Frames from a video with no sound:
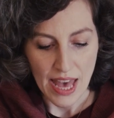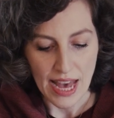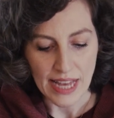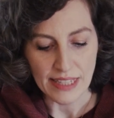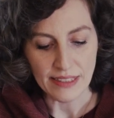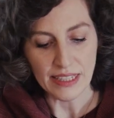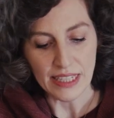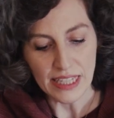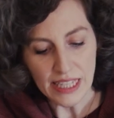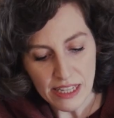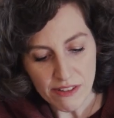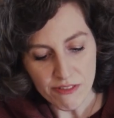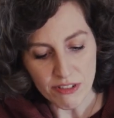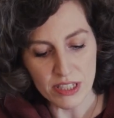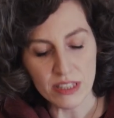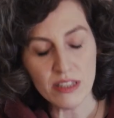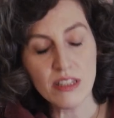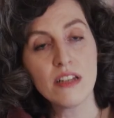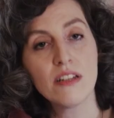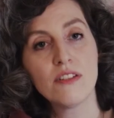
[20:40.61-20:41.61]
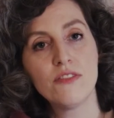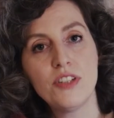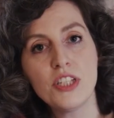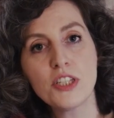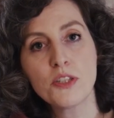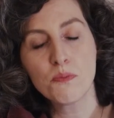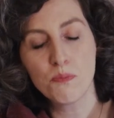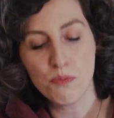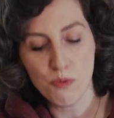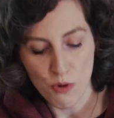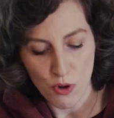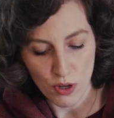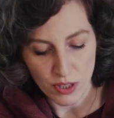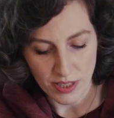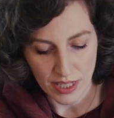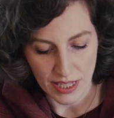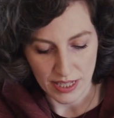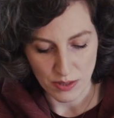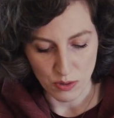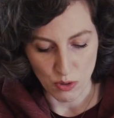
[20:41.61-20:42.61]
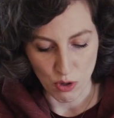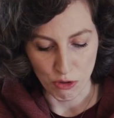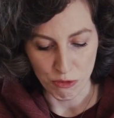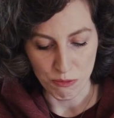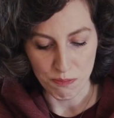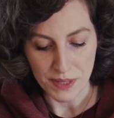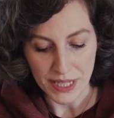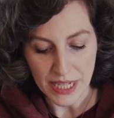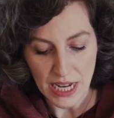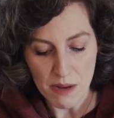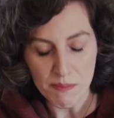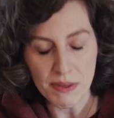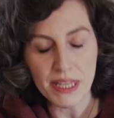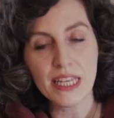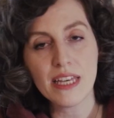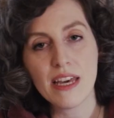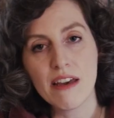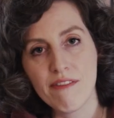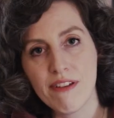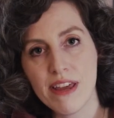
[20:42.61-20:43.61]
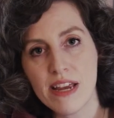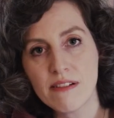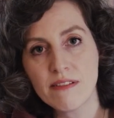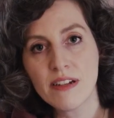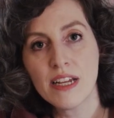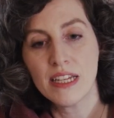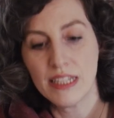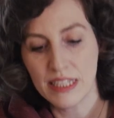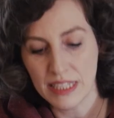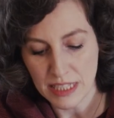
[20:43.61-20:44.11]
And even this process of becoming aware